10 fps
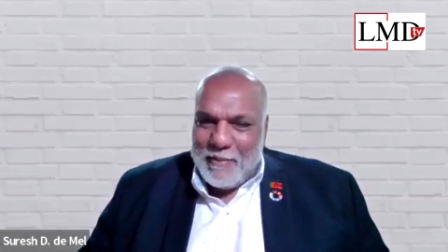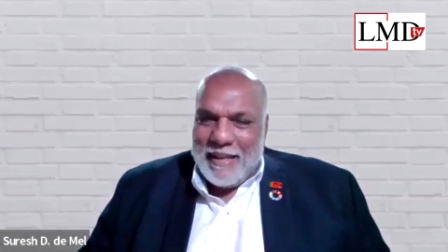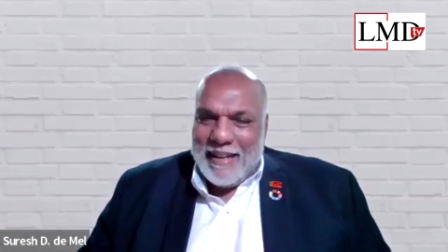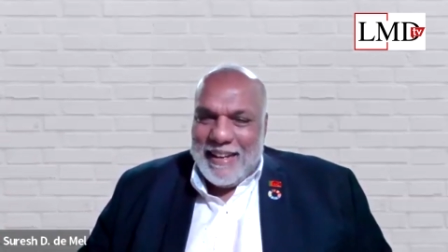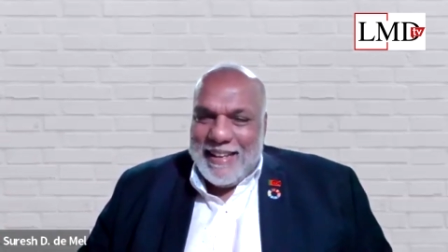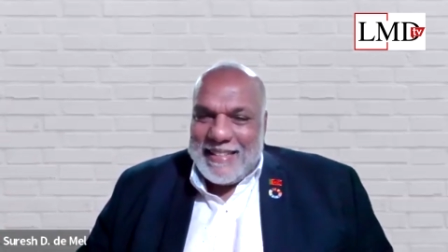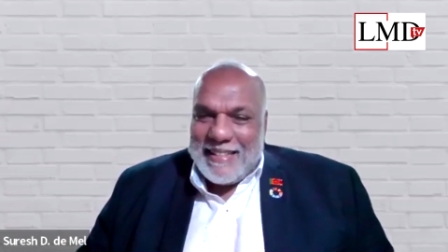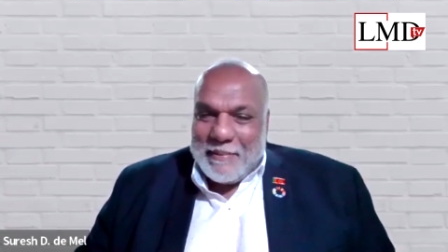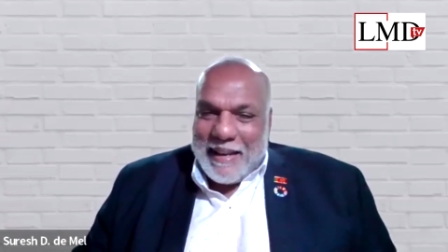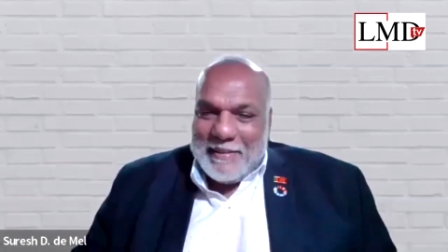from India
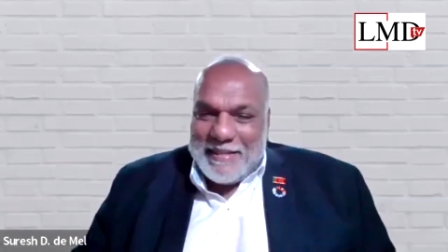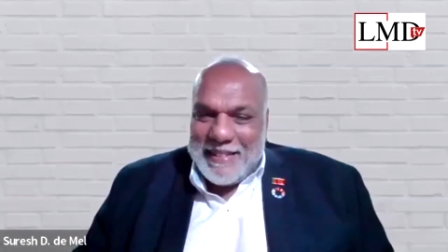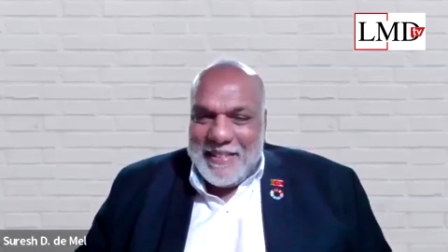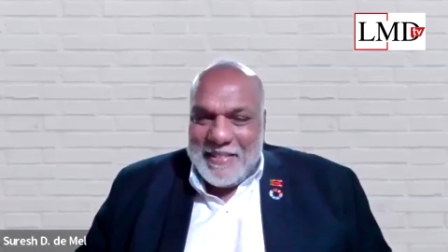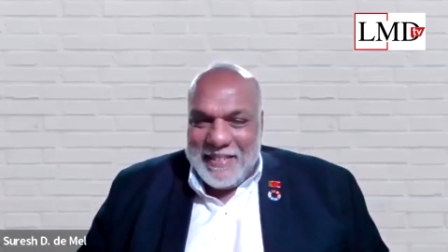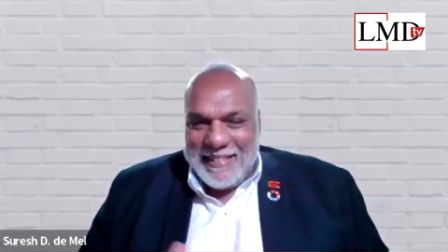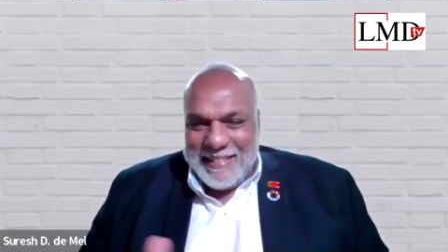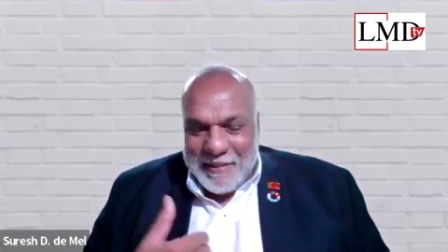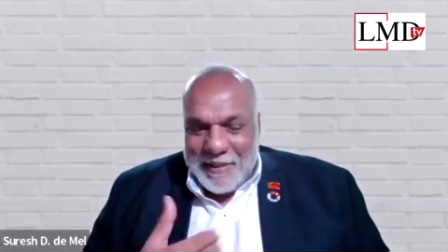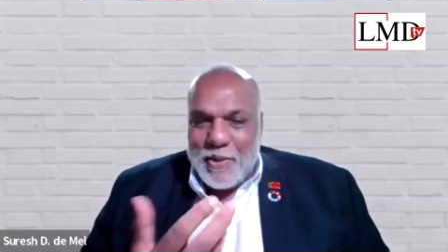sometimes. Yeah,
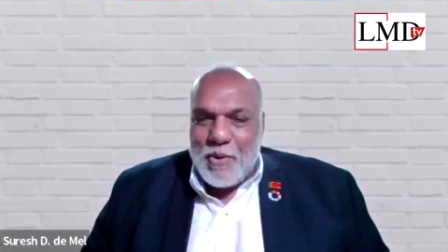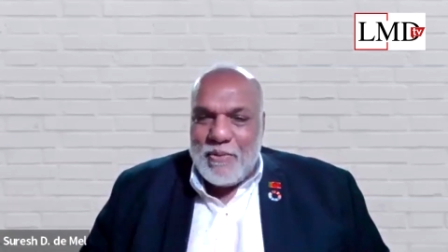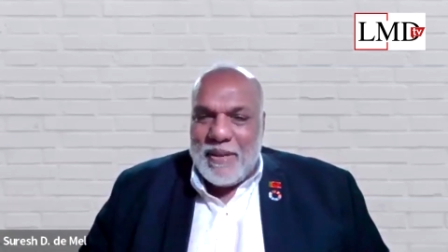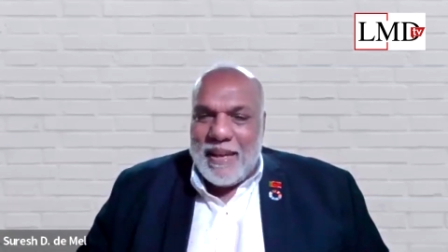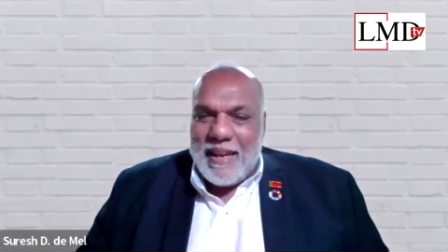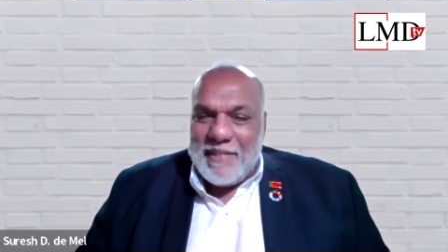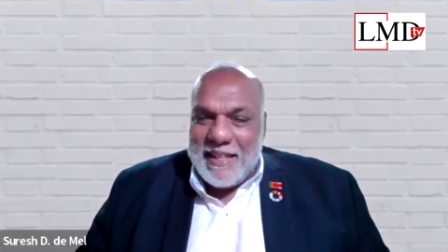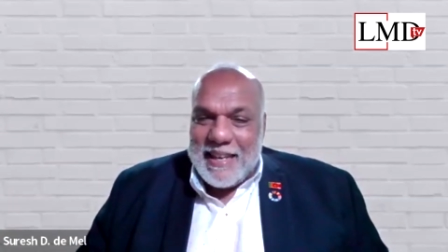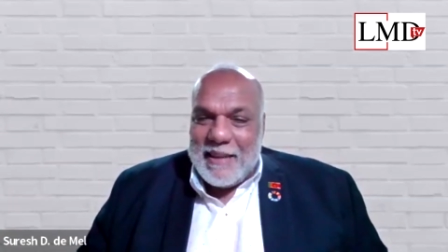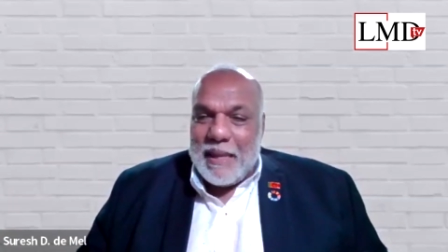even though we have
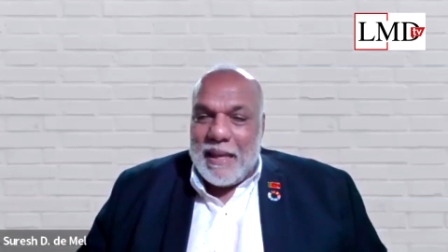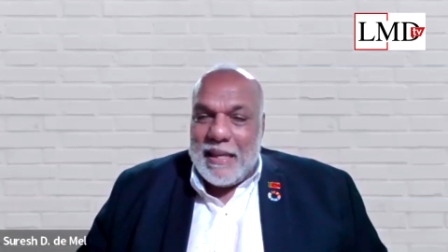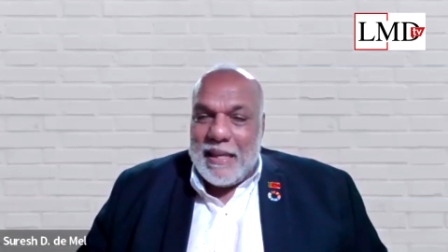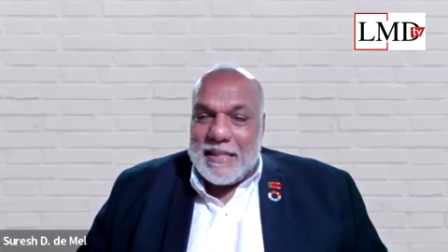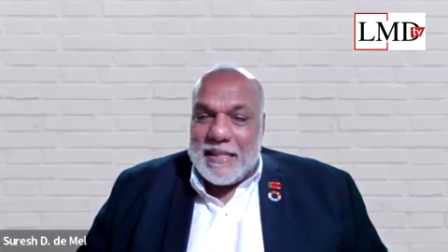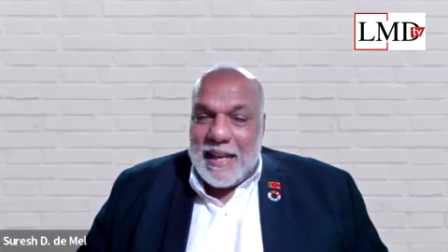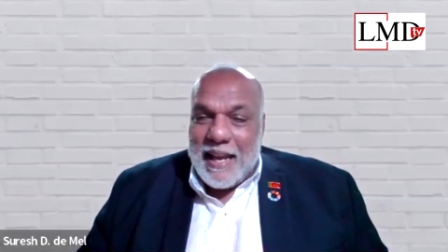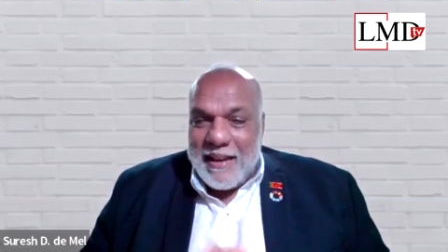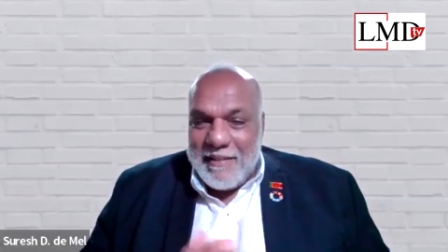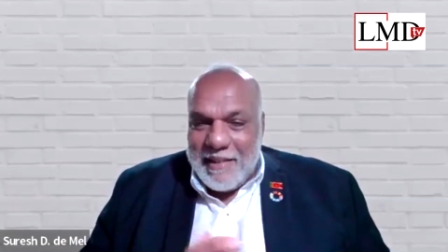the same thing in Sri
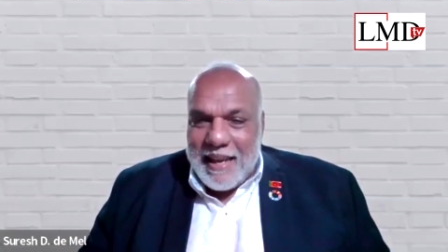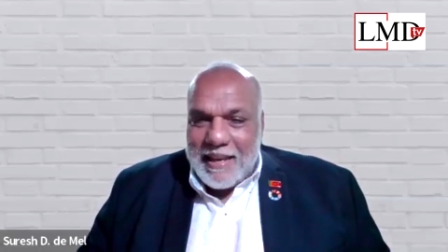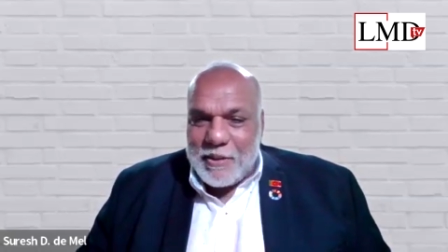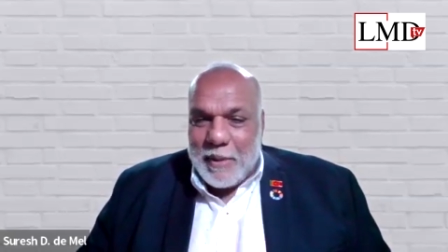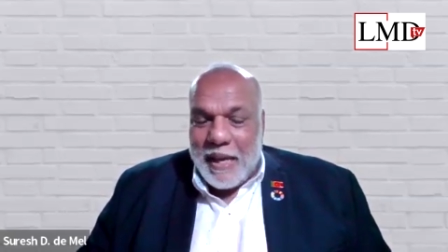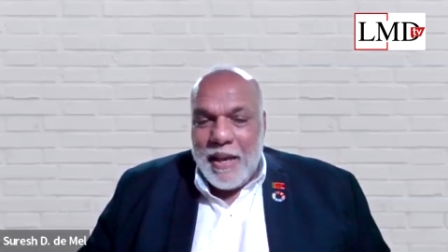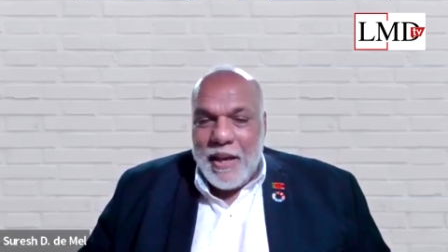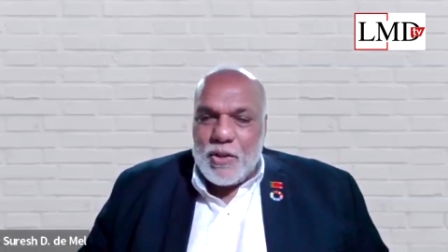Lanka, we like to buy.